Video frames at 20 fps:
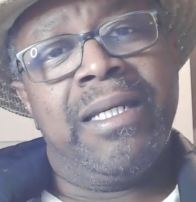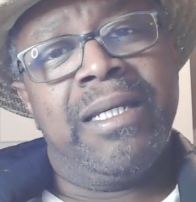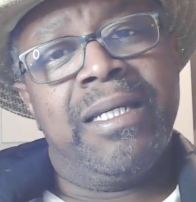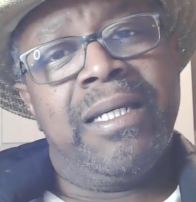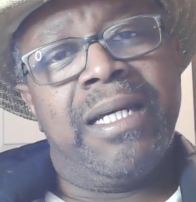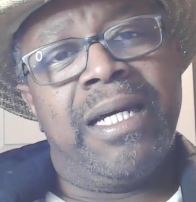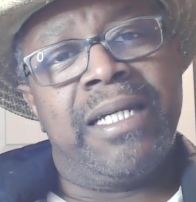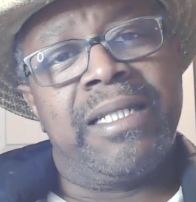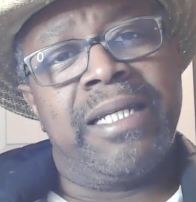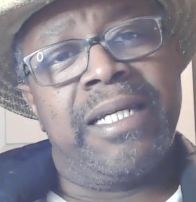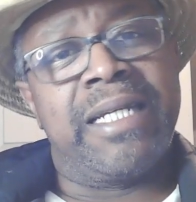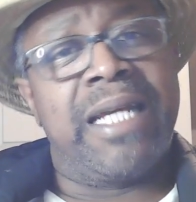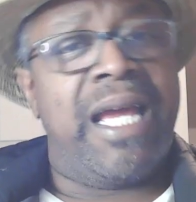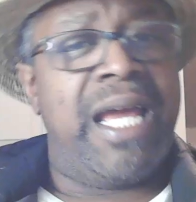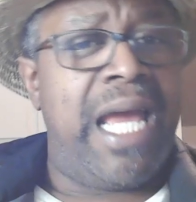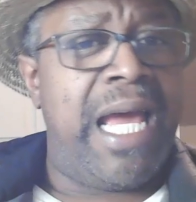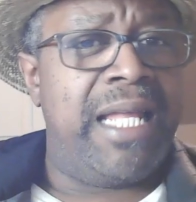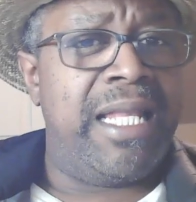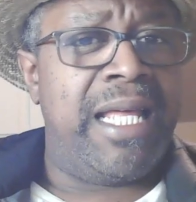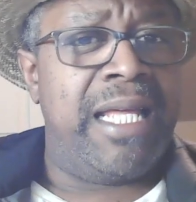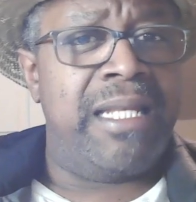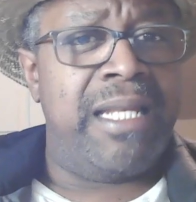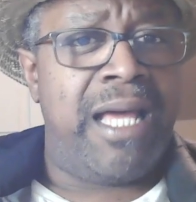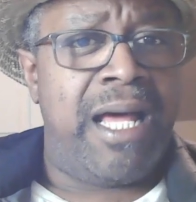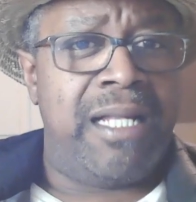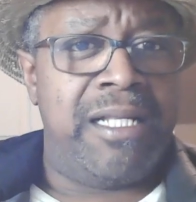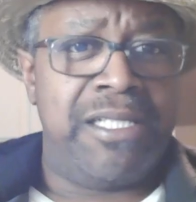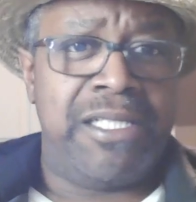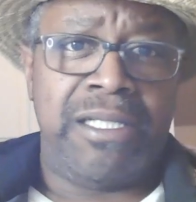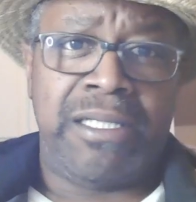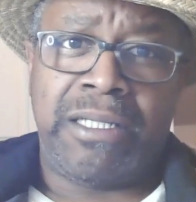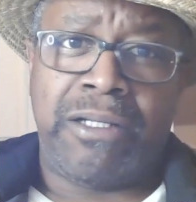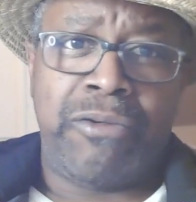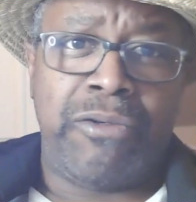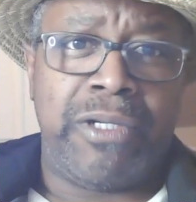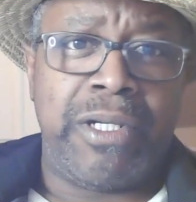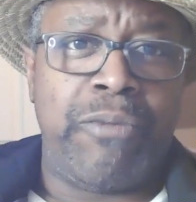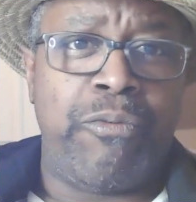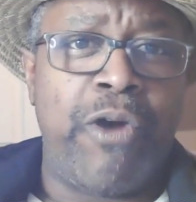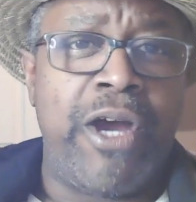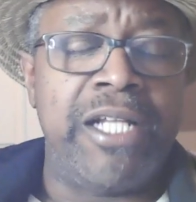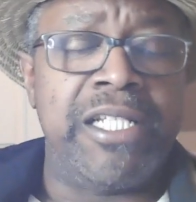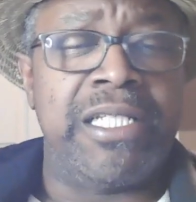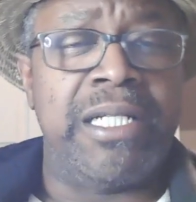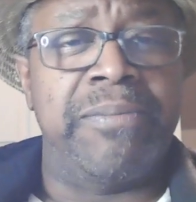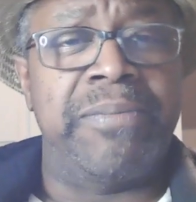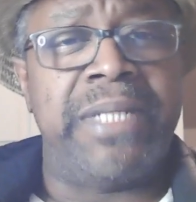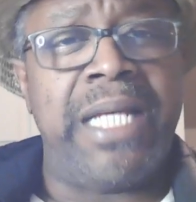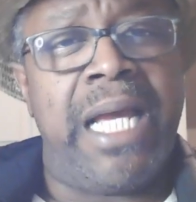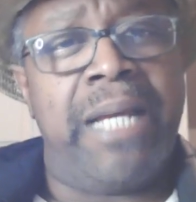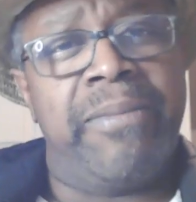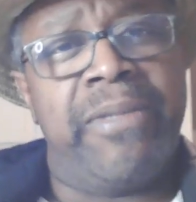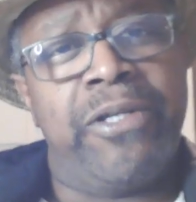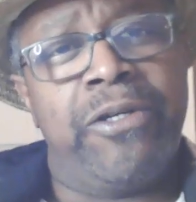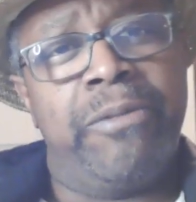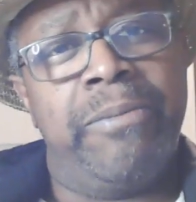I think I had that knowledge quite some time ago.